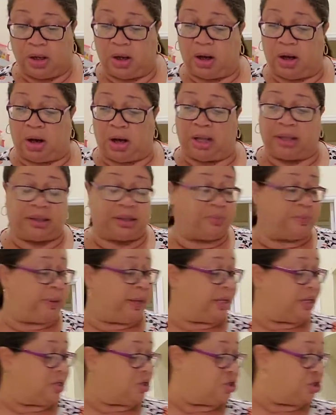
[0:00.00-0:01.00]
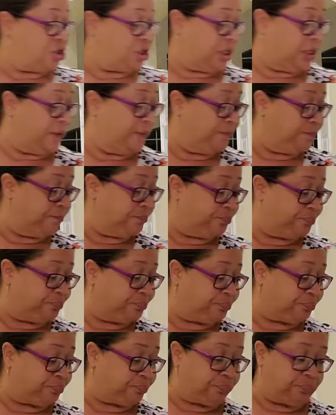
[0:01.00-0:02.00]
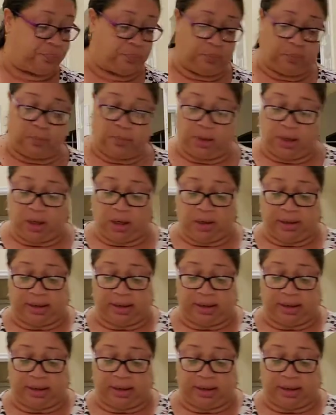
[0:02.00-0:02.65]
on the baking sheet. All